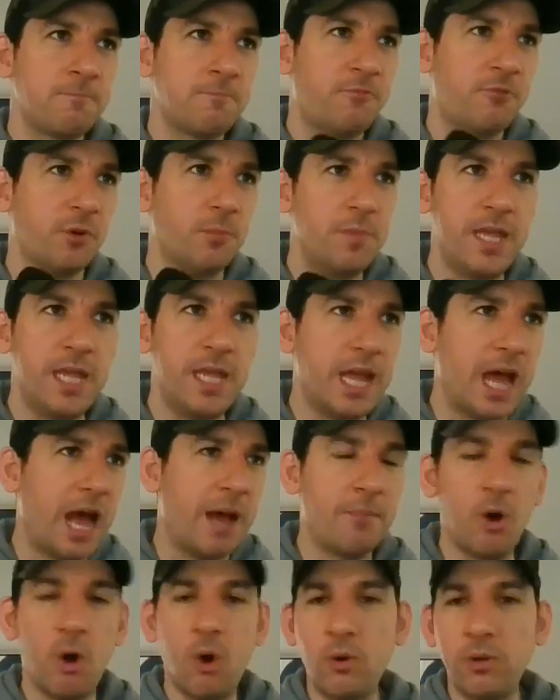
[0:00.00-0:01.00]
for me,
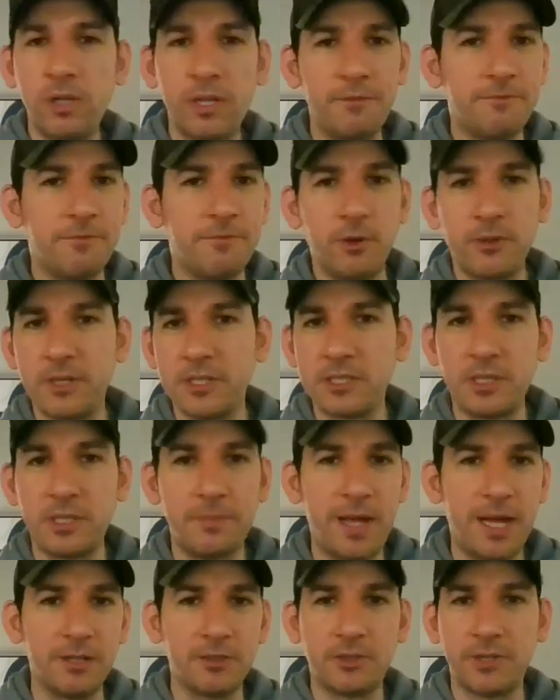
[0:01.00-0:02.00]
I'm only focused
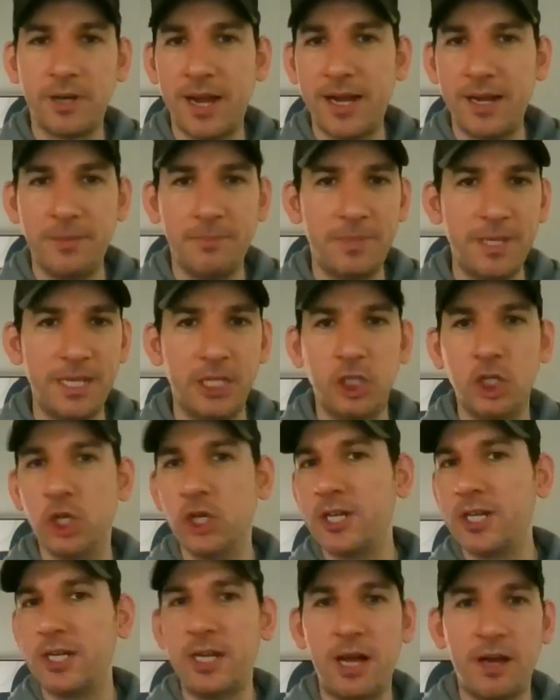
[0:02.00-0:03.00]
about trying to be
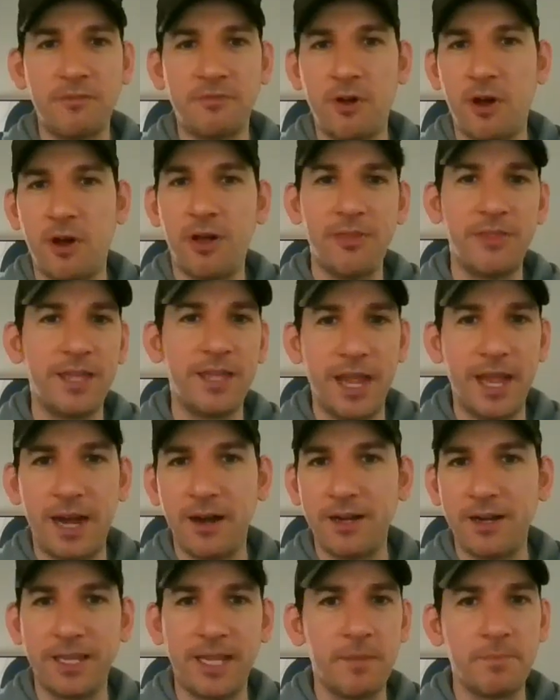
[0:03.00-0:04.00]
good enough on the
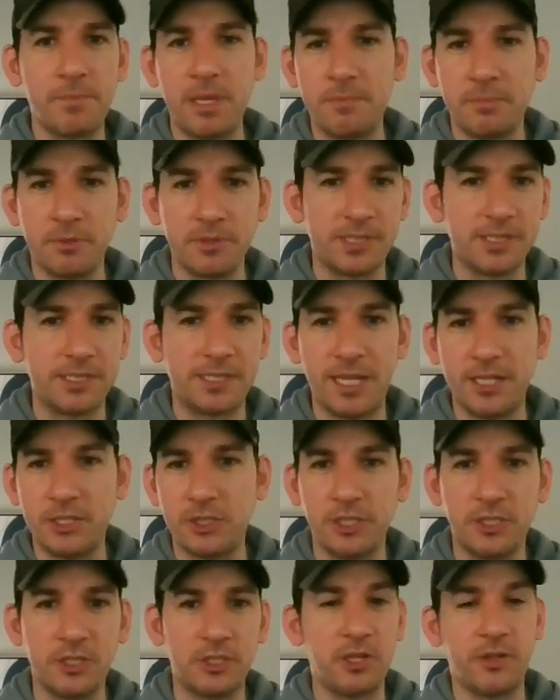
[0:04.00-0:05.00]
air to get people's
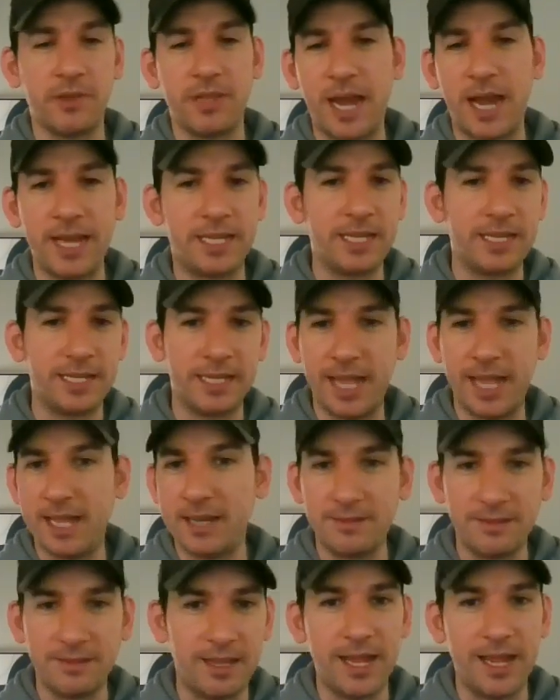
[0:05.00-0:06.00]
attention so that I could
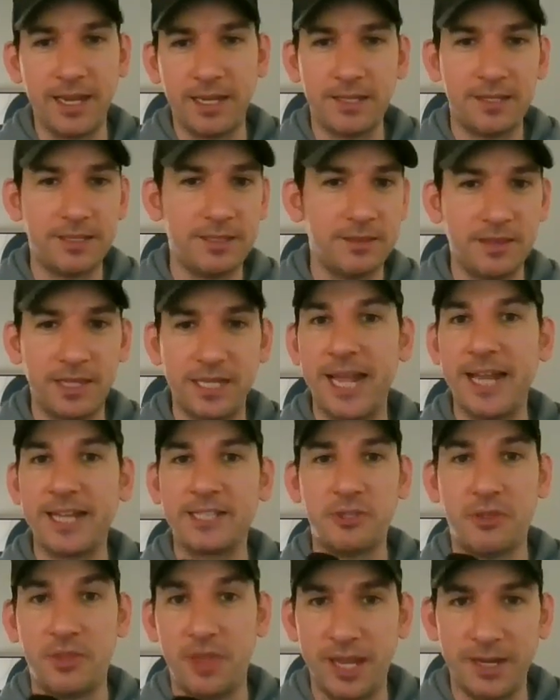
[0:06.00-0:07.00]
get like the
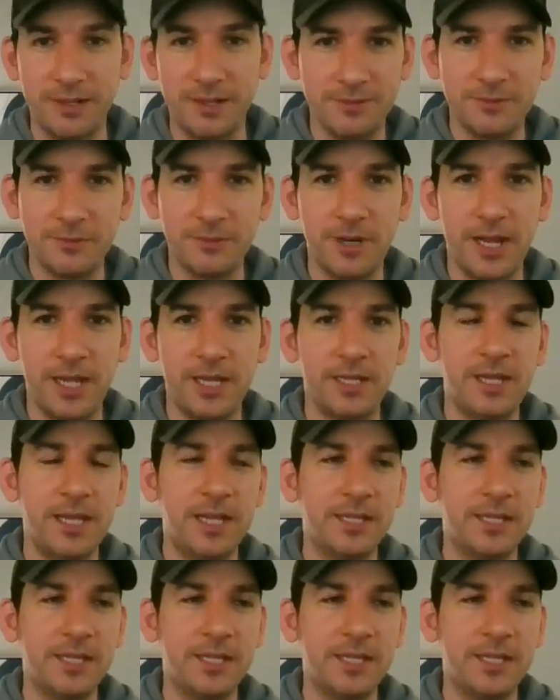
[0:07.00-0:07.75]
next thing, right?